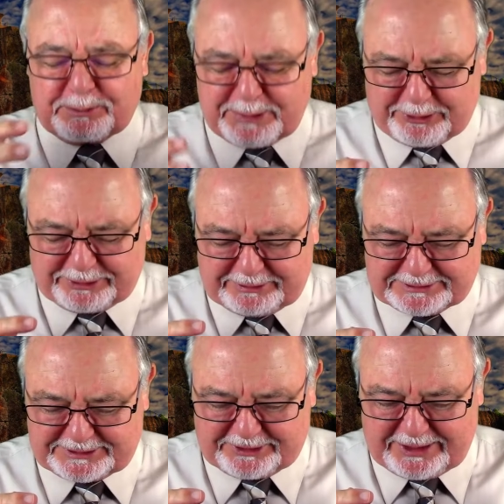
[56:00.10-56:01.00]
your
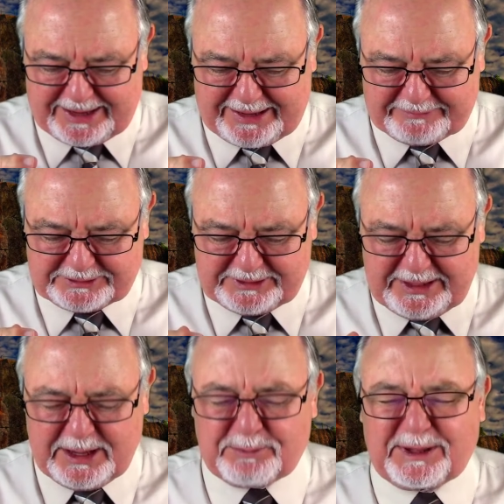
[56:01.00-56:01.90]
miracles in our lives.
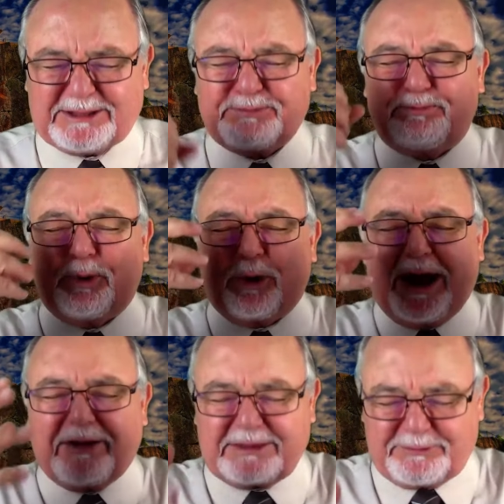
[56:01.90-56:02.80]
Please pour
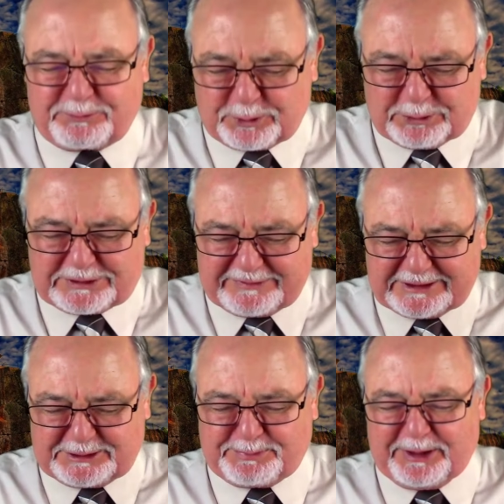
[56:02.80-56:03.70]
out the fruit of the
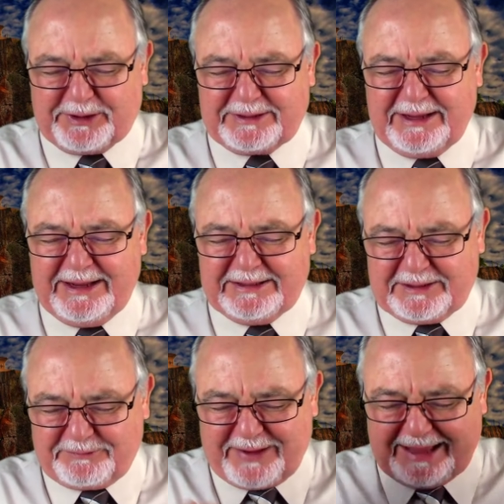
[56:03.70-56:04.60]
Spirit.
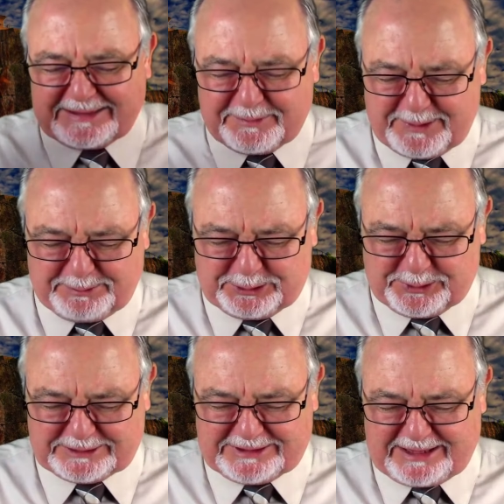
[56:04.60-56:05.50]
Divide them up
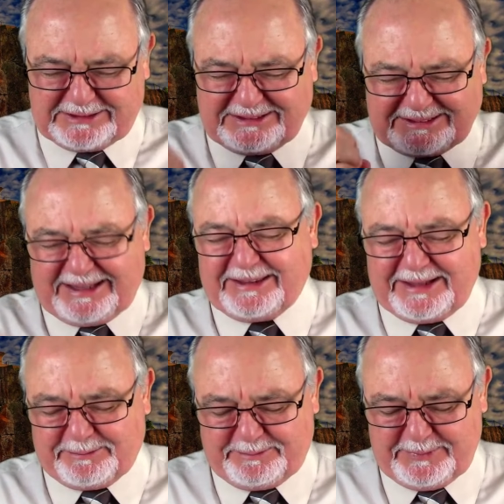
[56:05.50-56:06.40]
to us. Let us see
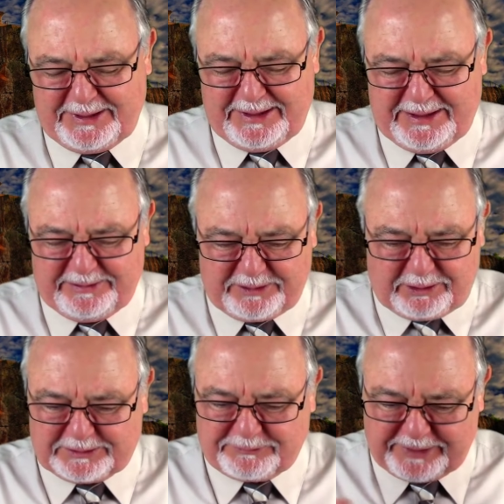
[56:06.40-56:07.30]
them,
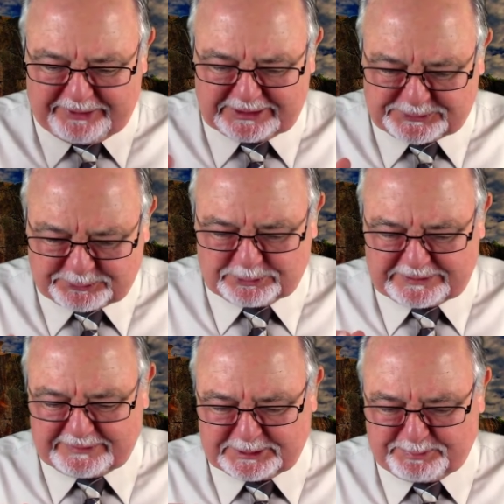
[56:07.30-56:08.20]
all the various fruit
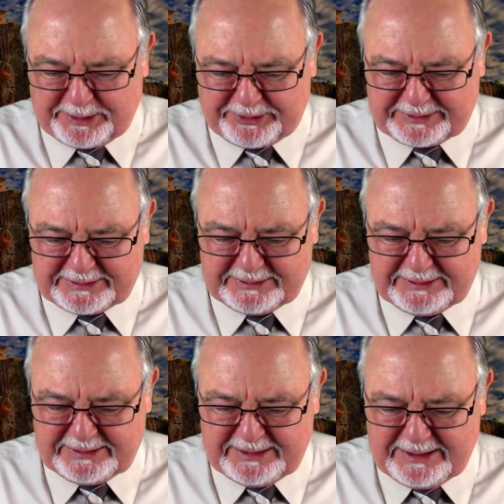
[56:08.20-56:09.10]
of the Spirit.
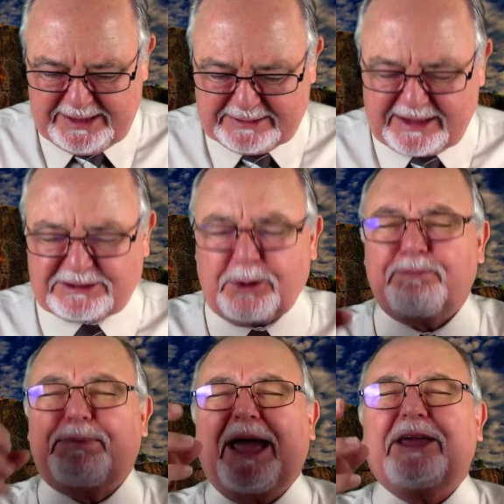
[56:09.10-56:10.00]
Let us
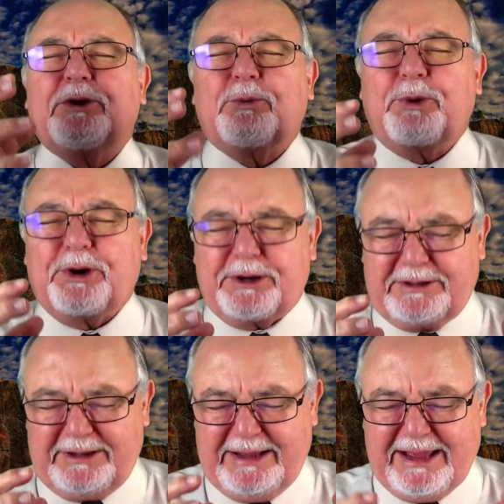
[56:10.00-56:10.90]
obey your
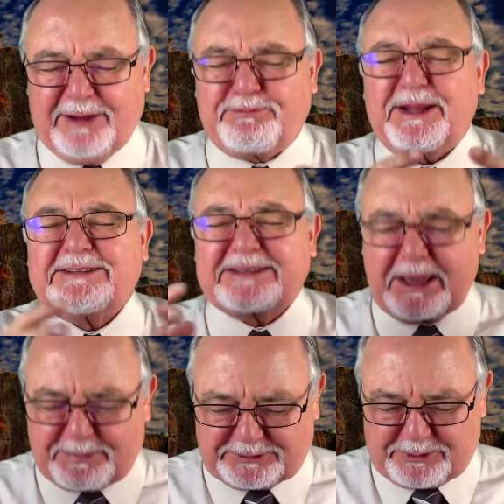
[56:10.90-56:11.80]
word, and please
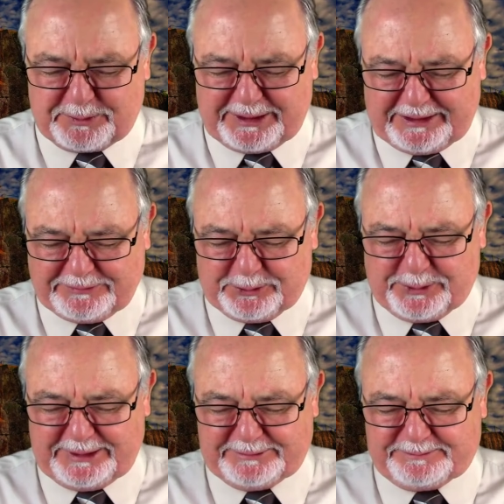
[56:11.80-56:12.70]
keep us from the evil
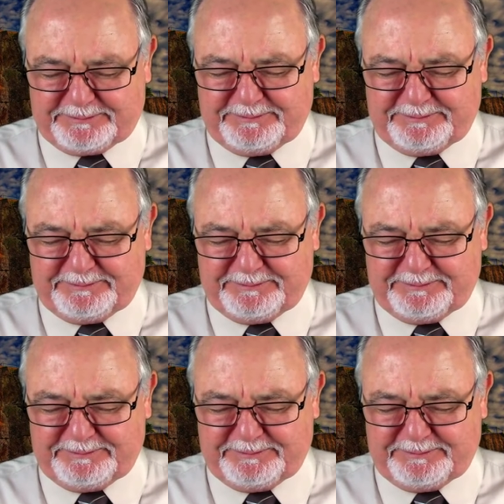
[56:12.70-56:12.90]
one.